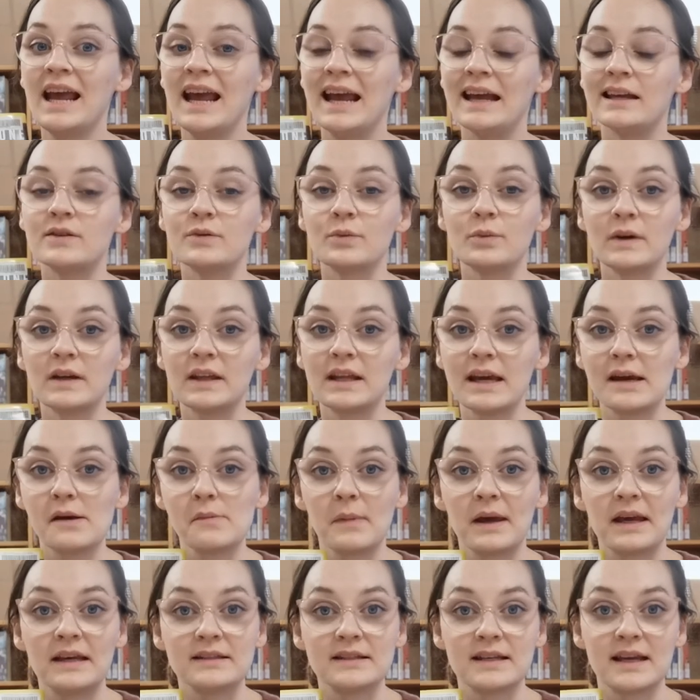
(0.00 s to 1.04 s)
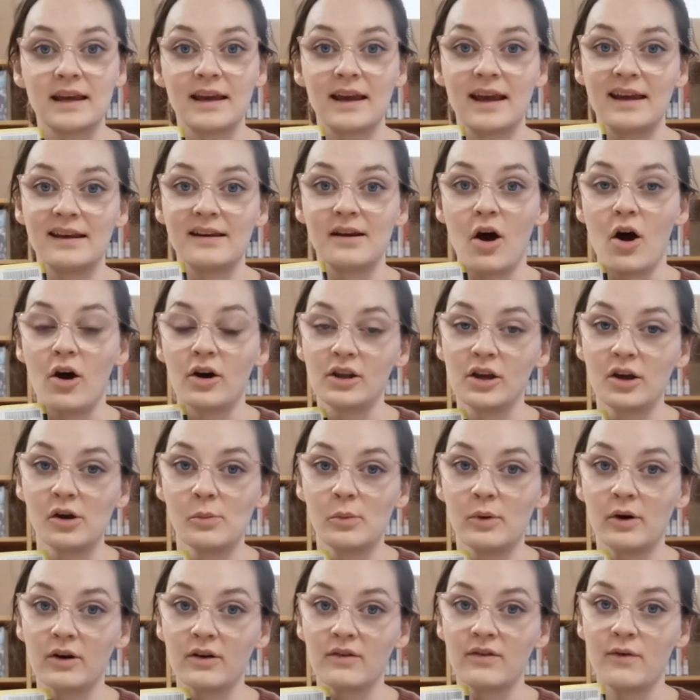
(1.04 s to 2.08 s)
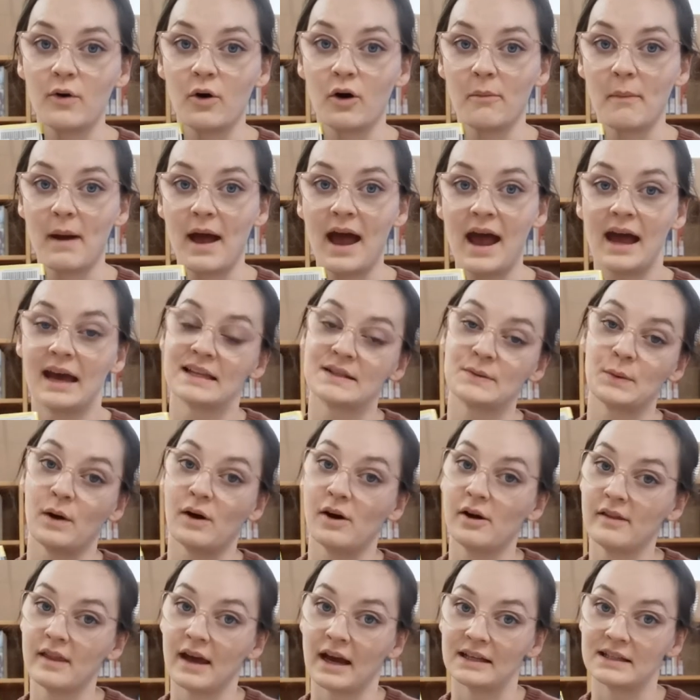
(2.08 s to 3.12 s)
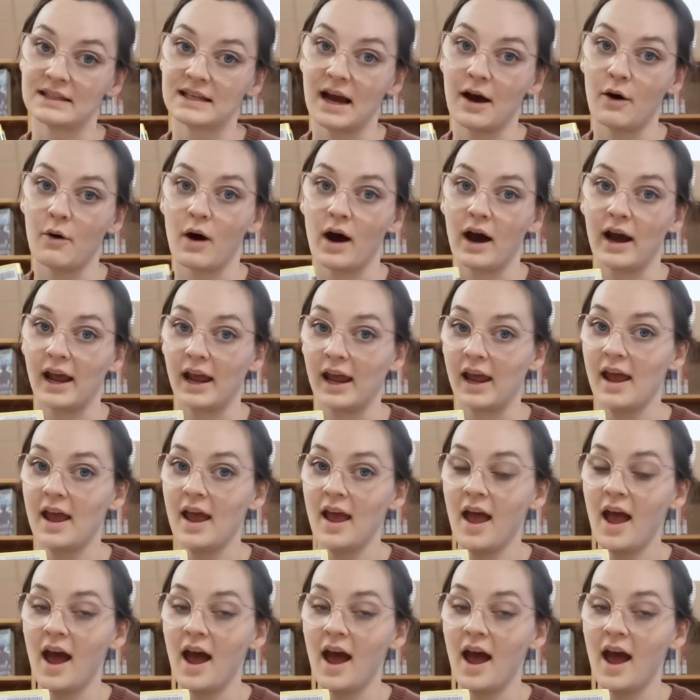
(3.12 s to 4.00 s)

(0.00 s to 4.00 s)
It's really amazing in audiobook format as well. That's how I